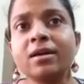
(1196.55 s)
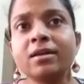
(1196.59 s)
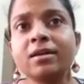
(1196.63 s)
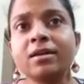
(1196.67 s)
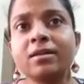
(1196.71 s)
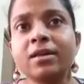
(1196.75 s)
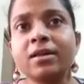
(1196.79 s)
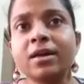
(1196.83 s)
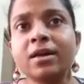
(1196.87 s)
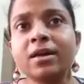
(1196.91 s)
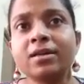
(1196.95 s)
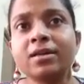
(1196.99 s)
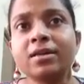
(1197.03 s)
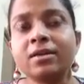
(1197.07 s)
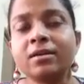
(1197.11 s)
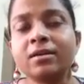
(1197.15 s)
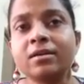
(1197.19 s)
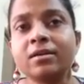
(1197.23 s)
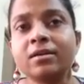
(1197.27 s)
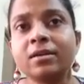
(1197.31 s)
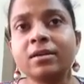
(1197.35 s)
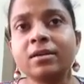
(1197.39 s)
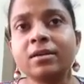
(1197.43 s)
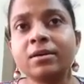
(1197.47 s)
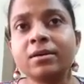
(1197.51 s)

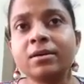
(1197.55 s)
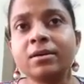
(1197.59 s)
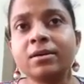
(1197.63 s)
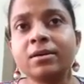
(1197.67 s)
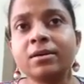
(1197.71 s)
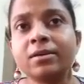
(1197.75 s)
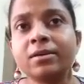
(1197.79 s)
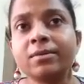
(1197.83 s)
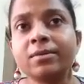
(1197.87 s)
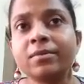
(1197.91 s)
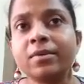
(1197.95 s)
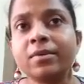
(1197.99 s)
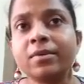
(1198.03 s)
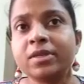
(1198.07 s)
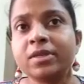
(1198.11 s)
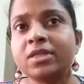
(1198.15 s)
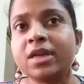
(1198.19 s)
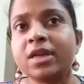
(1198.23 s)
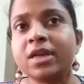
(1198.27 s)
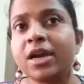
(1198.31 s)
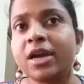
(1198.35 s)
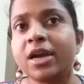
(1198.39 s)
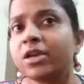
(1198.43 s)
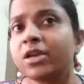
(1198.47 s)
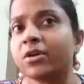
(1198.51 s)
the
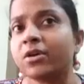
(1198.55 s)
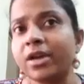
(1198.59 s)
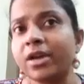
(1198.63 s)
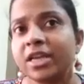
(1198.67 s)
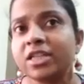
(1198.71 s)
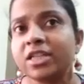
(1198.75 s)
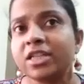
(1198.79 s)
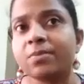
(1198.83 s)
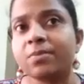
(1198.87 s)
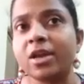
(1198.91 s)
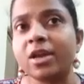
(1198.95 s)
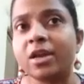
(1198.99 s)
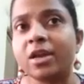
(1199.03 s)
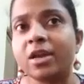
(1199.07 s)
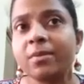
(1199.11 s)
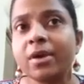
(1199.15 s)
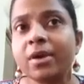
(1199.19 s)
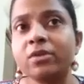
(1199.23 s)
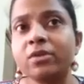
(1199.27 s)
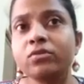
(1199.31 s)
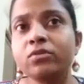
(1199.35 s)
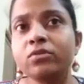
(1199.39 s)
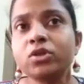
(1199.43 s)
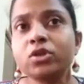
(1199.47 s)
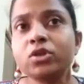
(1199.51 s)
study or experiment to
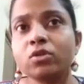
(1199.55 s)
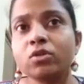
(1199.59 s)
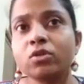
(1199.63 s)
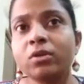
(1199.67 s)
show